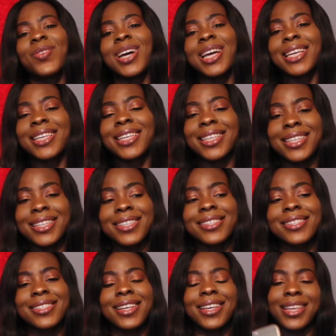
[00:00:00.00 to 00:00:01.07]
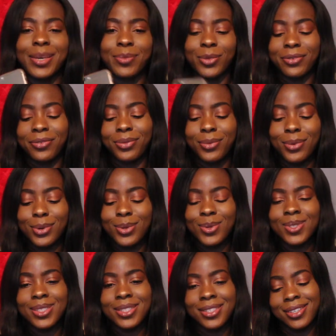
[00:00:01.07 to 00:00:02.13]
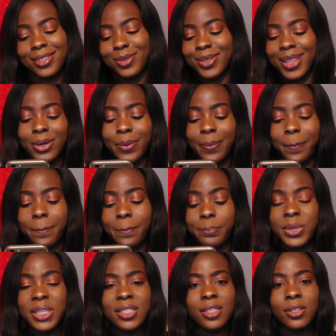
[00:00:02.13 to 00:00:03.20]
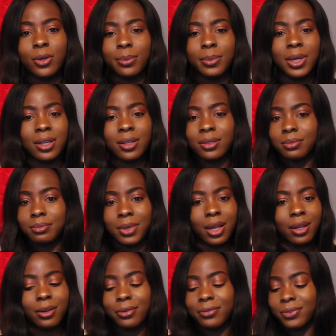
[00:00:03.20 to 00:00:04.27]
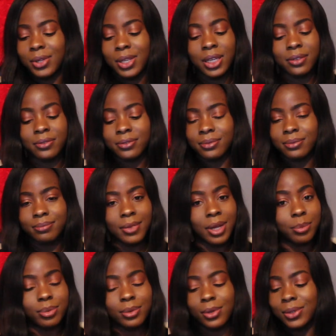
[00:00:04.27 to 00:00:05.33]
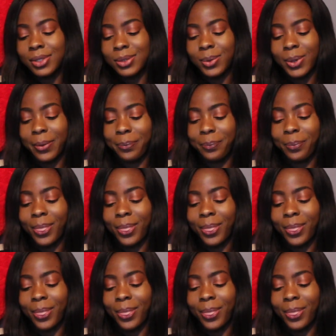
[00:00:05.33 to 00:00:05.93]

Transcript: Vikings, Game of Thrones, and all. PC or Mac? Mac girl for life. Apple all the way.